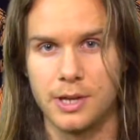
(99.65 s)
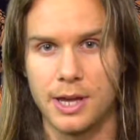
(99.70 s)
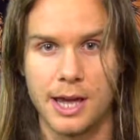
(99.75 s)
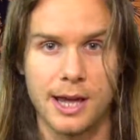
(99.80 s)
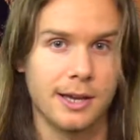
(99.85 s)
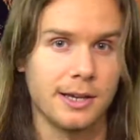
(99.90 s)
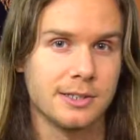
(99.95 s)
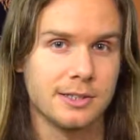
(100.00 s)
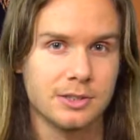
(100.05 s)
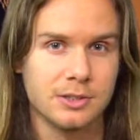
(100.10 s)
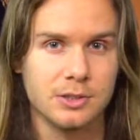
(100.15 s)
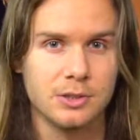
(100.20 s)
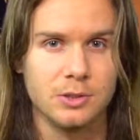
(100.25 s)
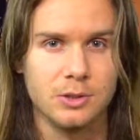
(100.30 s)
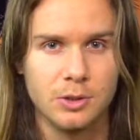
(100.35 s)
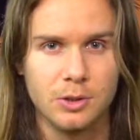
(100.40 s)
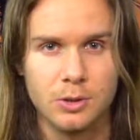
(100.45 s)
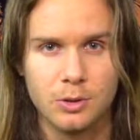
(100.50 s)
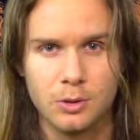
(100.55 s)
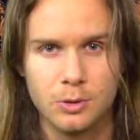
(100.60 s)
X,
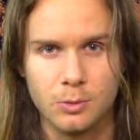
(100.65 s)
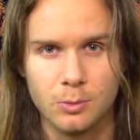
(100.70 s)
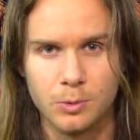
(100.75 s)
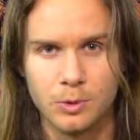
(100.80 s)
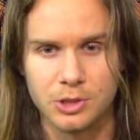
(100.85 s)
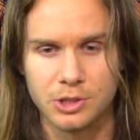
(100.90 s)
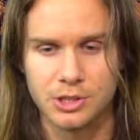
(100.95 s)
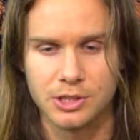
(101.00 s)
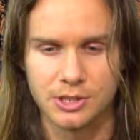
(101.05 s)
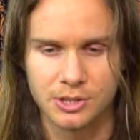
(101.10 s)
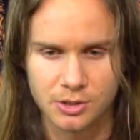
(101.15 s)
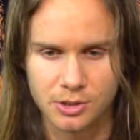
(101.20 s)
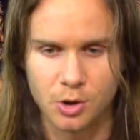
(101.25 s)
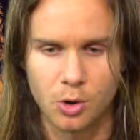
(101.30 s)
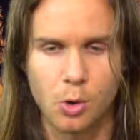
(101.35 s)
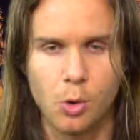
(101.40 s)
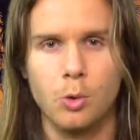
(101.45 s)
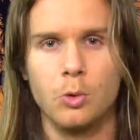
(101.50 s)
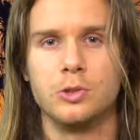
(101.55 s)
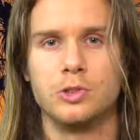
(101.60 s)
which is their
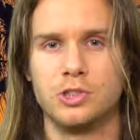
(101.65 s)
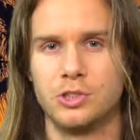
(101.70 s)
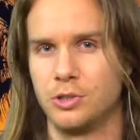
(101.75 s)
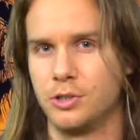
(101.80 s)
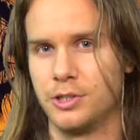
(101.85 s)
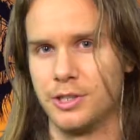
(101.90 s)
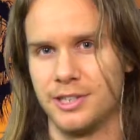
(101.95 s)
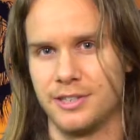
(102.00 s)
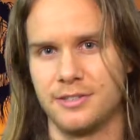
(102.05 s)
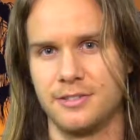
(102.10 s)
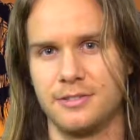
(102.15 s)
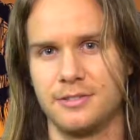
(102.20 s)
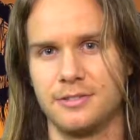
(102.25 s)
whole journey.